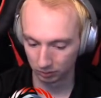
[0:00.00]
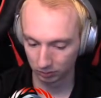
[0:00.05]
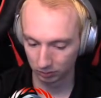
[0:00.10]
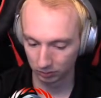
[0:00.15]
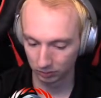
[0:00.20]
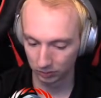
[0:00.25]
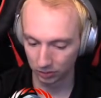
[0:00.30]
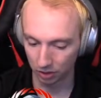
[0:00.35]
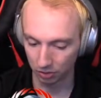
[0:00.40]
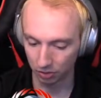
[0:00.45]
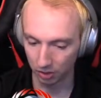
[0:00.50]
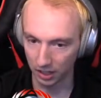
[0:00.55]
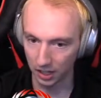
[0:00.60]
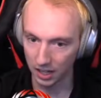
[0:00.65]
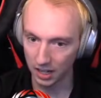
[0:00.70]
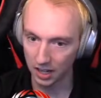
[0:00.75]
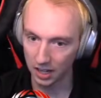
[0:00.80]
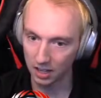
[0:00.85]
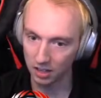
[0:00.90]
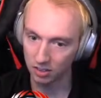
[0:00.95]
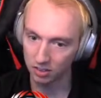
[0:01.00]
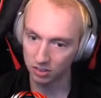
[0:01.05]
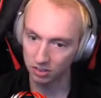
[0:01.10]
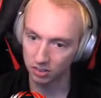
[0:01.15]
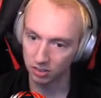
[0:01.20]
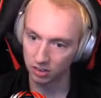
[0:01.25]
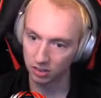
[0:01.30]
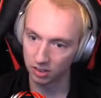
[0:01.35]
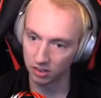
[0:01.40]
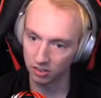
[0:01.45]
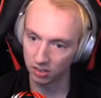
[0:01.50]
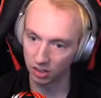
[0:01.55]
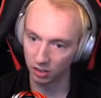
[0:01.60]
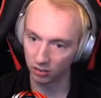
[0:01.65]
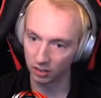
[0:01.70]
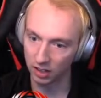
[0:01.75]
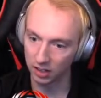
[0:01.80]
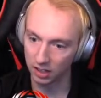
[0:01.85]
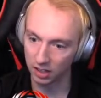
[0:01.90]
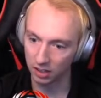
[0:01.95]
Because there is this hill
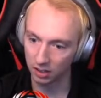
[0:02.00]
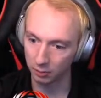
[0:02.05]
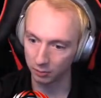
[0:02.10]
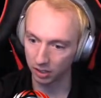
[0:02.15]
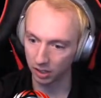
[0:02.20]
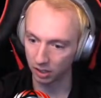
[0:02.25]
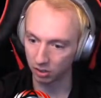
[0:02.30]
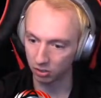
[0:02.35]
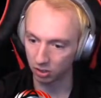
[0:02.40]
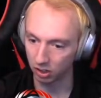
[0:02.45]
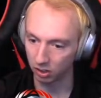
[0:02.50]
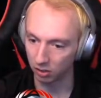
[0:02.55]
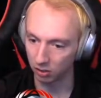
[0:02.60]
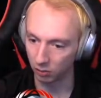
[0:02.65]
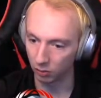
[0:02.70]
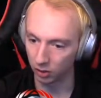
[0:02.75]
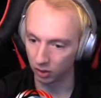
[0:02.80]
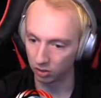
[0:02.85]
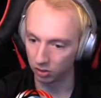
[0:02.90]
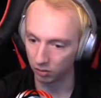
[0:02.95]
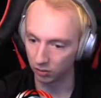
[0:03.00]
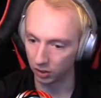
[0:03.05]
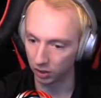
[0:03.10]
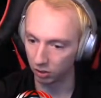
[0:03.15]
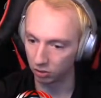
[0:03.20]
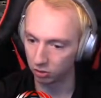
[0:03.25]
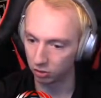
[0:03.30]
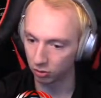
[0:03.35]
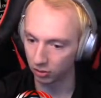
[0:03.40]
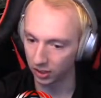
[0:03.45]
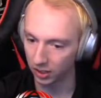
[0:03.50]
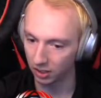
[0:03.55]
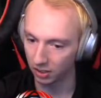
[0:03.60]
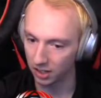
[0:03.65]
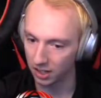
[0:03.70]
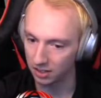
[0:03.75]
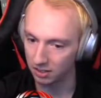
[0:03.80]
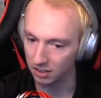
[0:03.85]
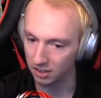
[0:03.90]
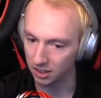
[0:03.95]
right here that we got to try to avoid. So if I go terrain on
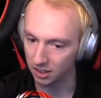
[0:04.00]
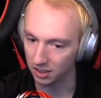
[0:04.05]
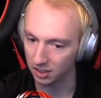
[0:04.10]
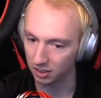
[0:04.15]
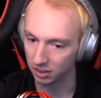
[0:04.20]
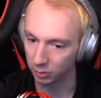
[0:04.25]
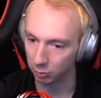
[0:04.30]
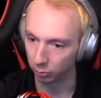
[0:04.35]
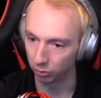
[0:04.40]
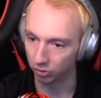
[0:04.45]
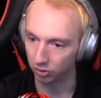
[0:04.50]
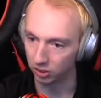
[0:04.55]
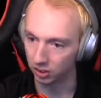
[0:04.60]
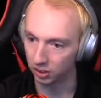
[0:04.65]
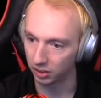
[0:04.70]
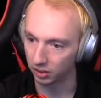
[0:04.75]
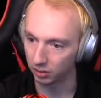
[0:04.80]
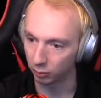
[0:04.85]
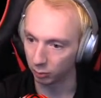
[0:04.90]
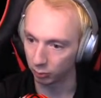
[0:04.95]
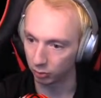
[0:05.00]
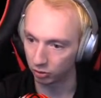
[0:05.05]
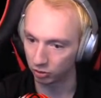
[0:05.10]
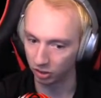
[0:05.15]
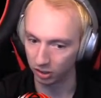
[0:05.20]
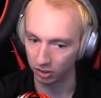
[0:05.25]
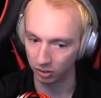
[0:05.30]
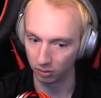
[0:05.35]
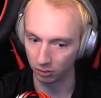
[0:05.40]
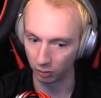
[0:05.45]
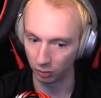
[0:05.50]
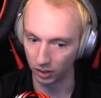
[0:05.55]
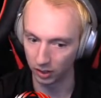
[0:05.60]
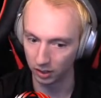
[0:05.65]
ND, you will see what we're trying to avoid.